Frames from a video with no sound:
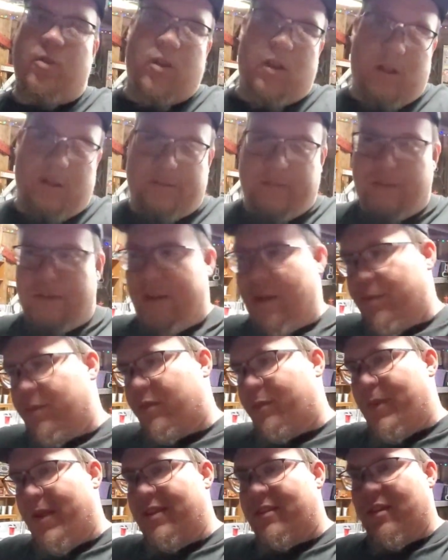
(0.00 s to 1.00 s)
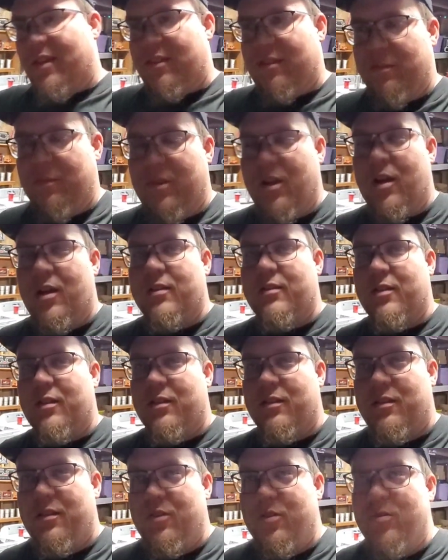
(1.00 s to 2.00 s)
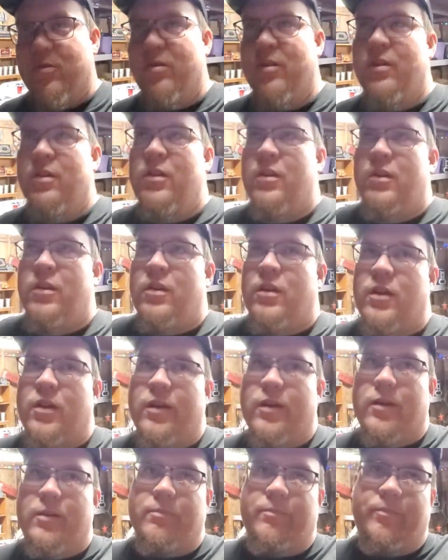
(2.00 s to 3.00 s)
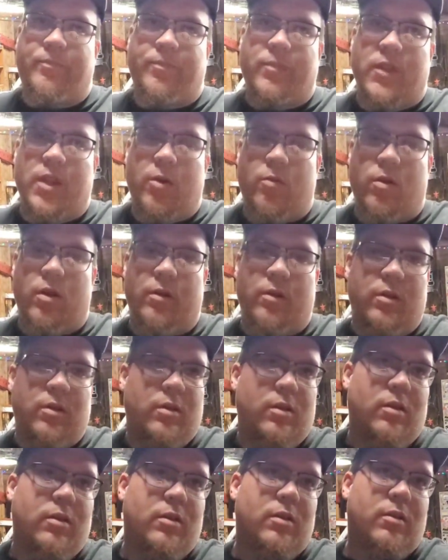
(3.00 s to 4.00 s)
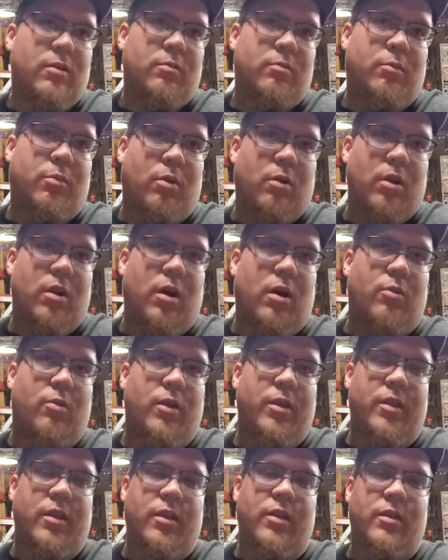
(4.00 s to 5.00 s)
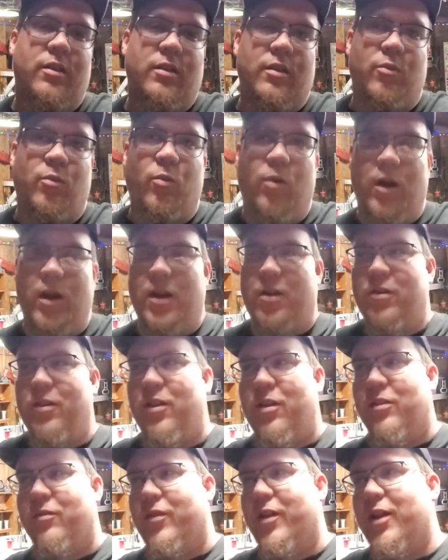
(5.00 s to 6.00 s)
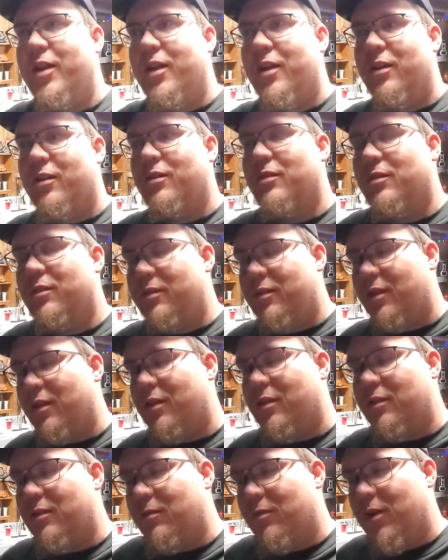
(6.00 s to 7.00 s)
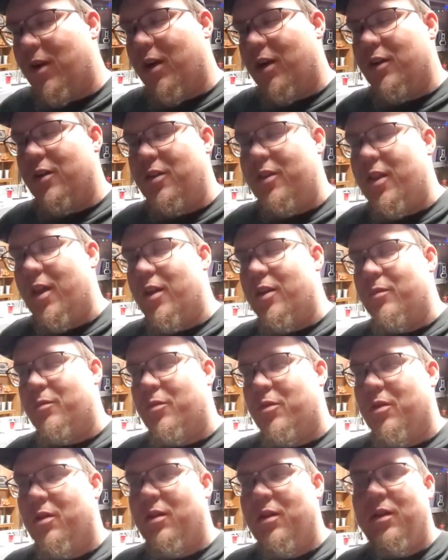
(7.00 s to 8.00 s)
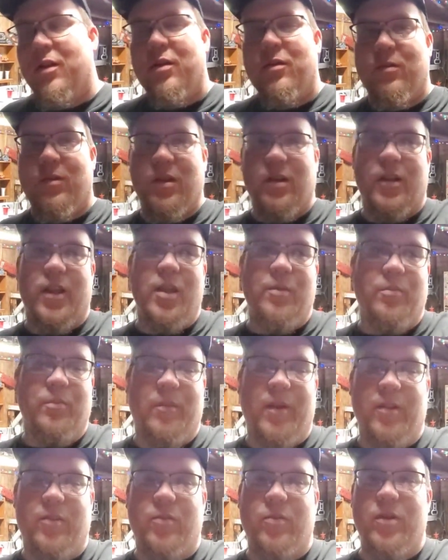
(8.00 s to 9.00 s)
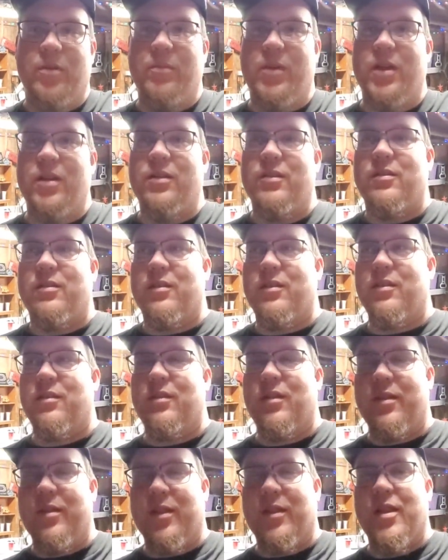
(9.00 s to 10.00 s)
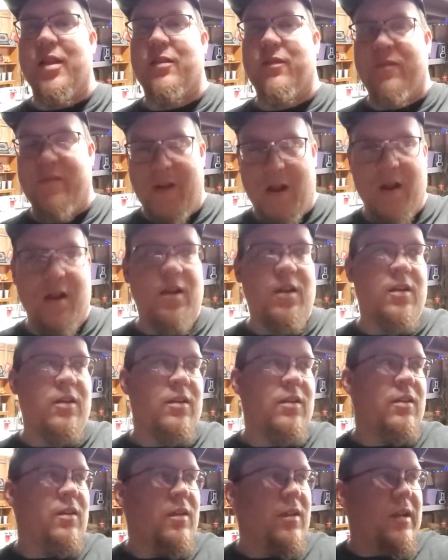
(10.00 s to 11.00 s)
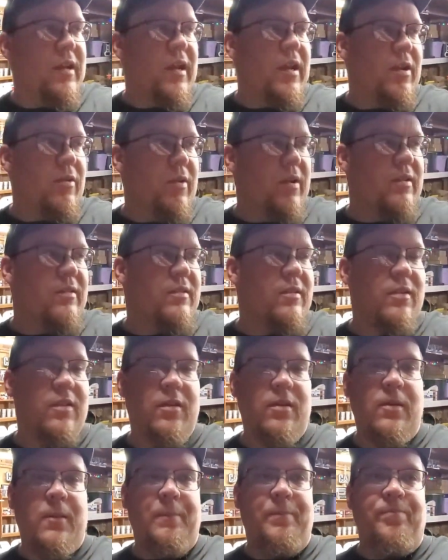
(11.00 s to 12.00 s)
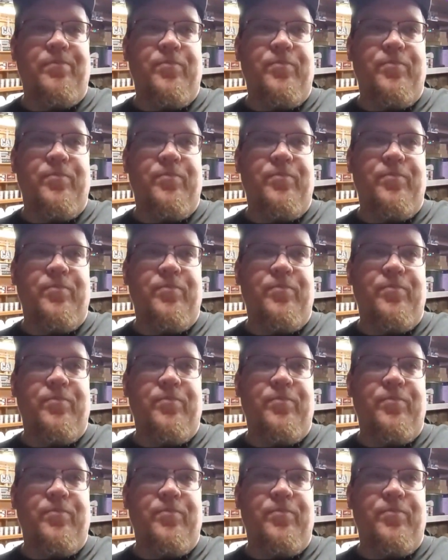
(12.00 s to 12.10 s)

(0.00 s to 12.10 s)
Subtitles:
That would also help space out some content too. Don't want to bore y'all with a 1 hour long video, so we're not going to do that no more. We're going to keep them like 20 minutes. I think that's fair. Anyways,